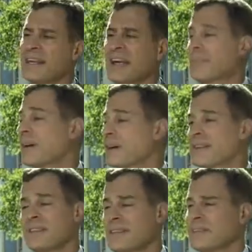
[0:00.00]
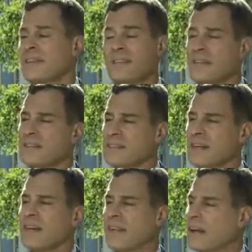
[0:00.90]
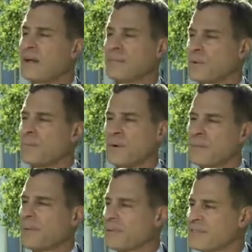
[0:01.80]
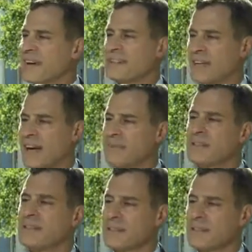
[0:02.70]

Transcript: and we've got to continue the things that help more and more people to find jobs.